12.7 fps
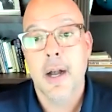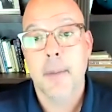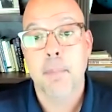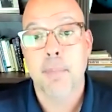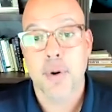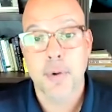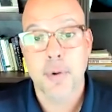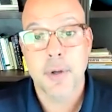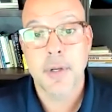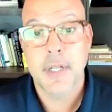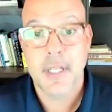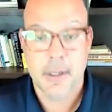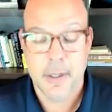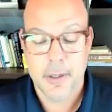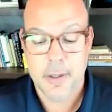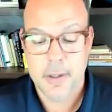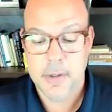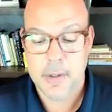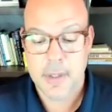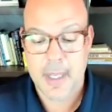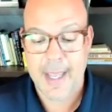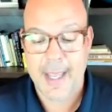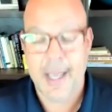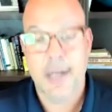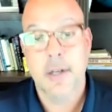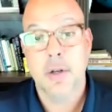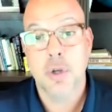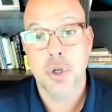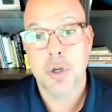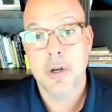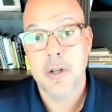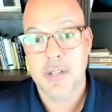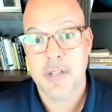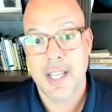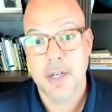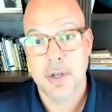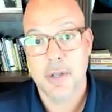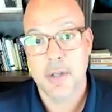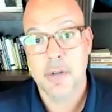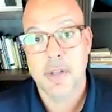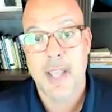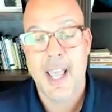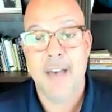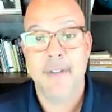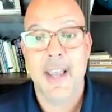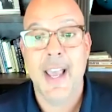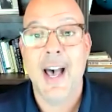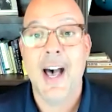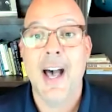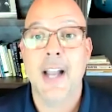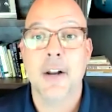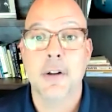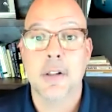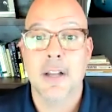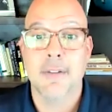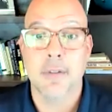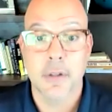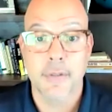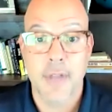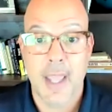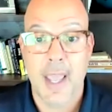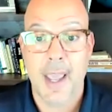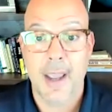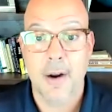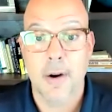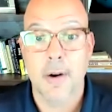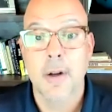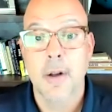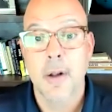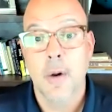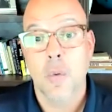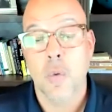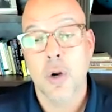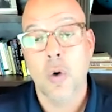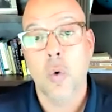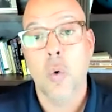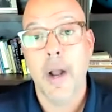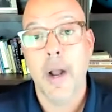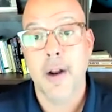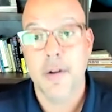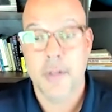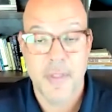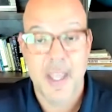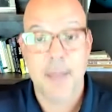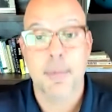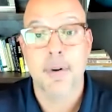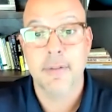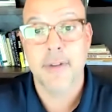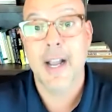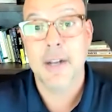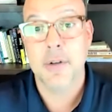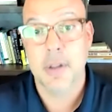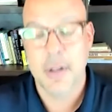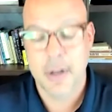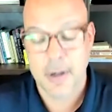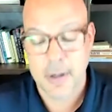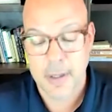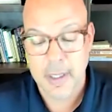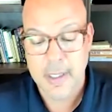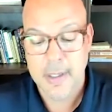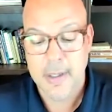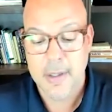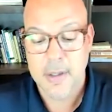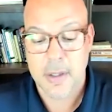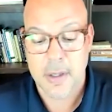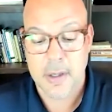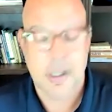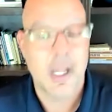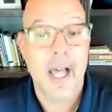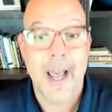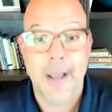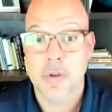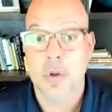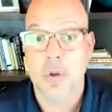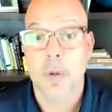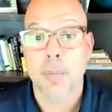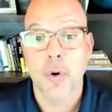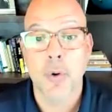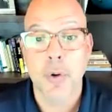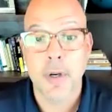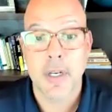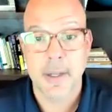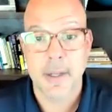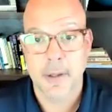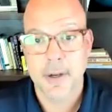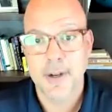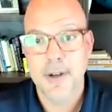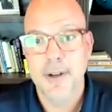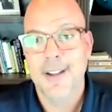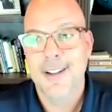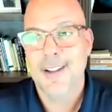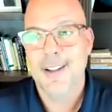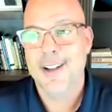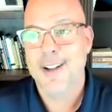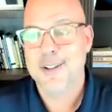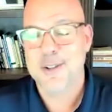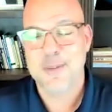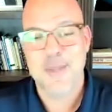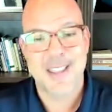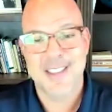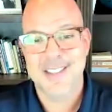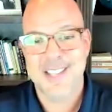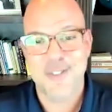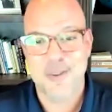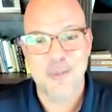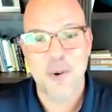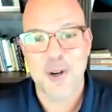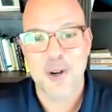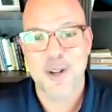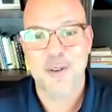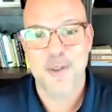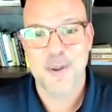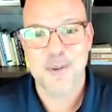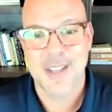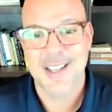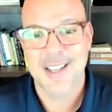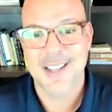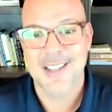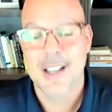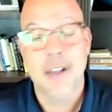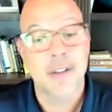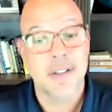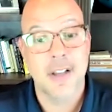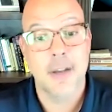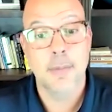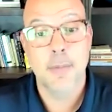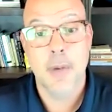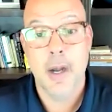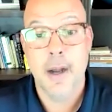broker dealers and insurance agents to have a higher level of care required that they provide to their clients. So a broker dealer, to make this even more confusing, is some